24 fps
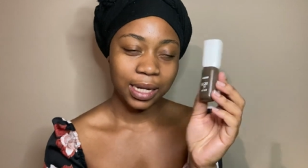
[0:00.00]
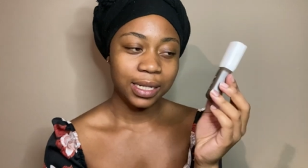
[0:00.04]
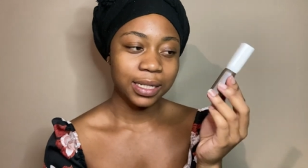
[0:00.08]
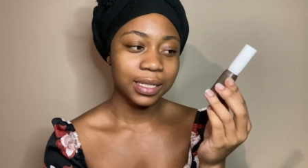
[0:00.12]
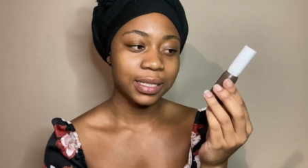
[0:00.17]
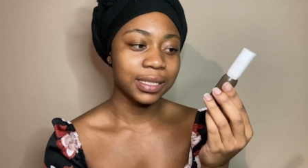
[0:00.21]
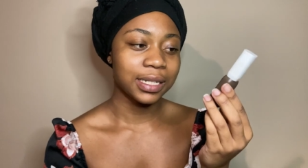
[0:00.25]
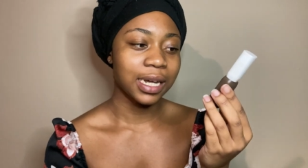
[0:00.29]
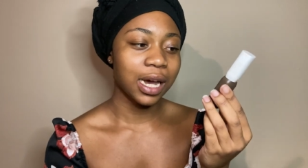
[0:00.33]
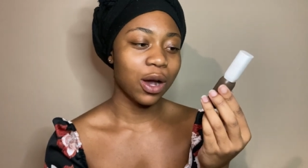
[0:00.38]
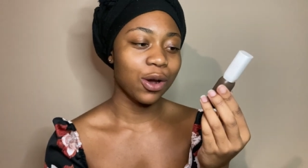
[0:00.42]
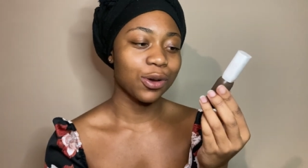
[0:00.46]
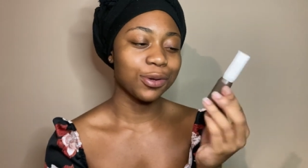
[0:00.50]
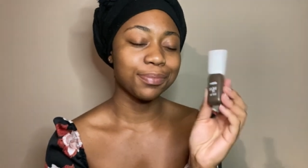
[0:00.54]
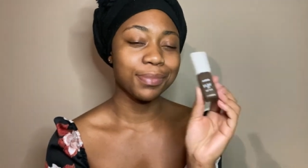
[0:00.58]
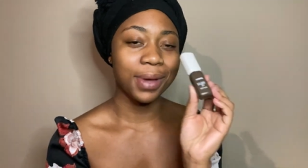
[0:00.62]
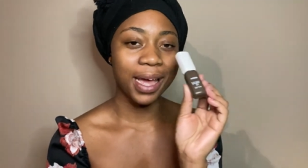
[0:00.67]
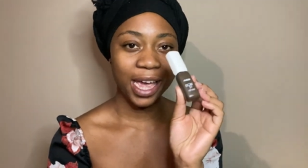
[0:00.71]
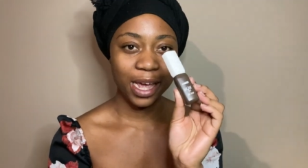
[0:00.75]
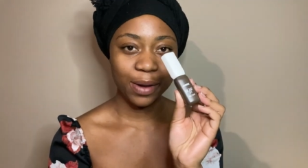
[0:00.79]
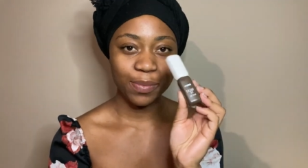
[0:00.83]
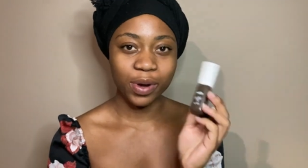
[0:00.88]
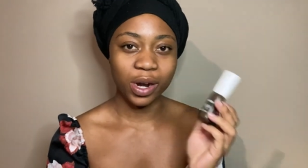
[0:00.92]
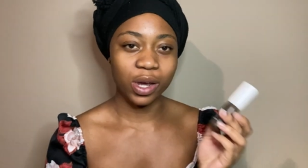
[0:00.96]
down
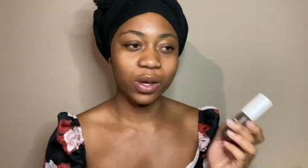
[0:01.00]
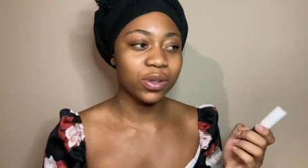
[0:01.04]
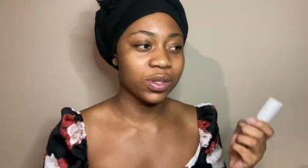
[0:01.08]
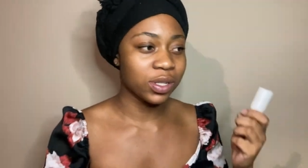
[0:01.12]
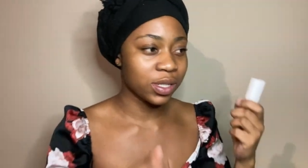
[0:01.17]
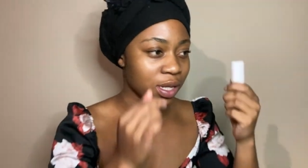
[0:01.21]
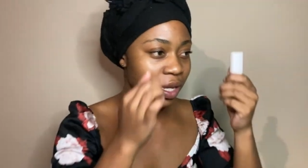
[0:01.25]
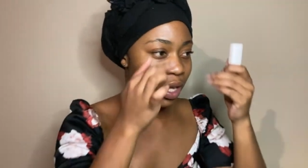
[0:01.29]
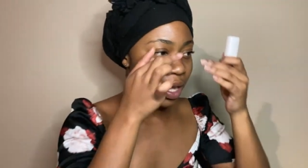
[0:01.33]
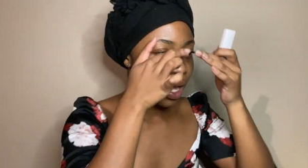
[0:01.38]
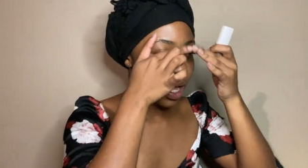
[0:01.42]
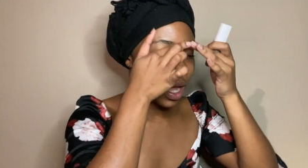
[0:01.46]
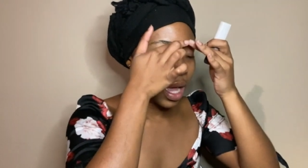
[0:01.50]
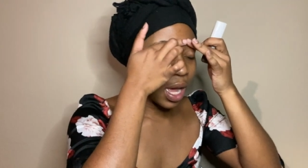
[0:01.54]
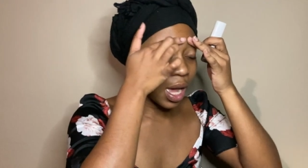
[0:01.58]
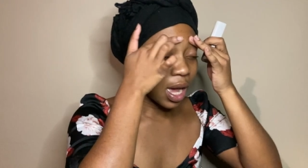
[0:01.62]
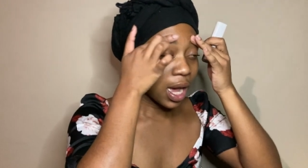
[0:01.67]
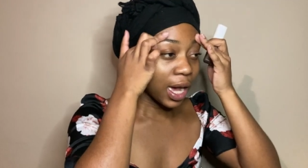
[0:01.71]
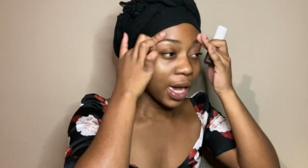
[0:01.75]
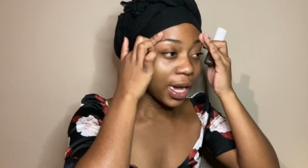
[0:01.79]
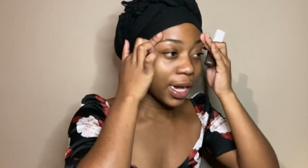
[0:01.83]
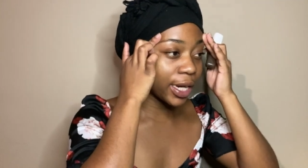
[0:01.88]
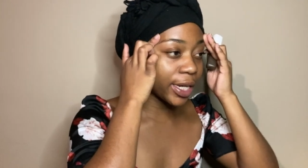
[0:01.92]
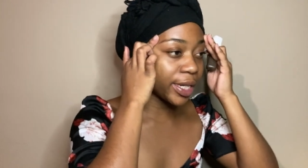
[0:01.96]
my eyebrows.
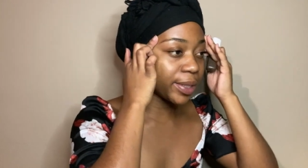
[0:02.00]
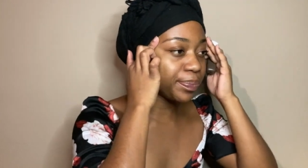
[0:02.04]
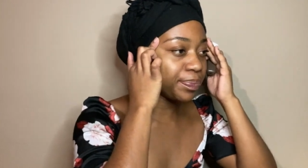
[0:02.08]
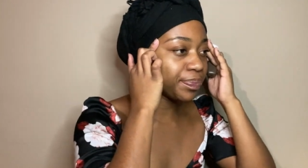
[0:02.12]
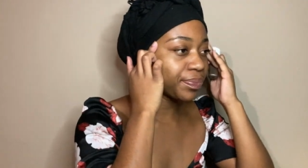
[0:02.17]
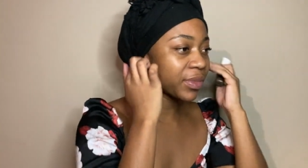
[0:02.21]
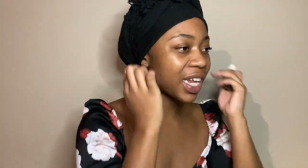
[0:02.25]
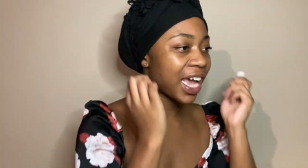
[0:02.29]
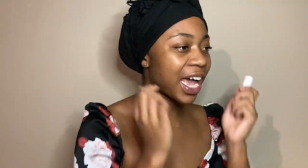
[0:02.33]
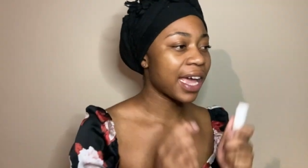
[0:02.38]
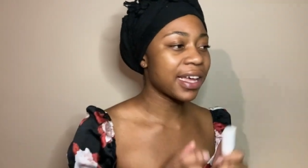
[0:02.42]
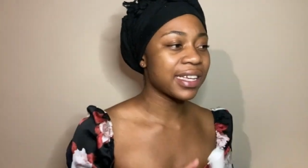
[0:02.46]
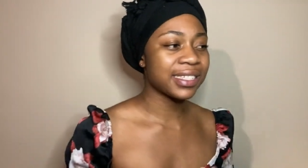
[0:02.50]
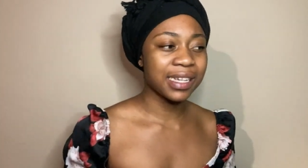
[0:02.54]
I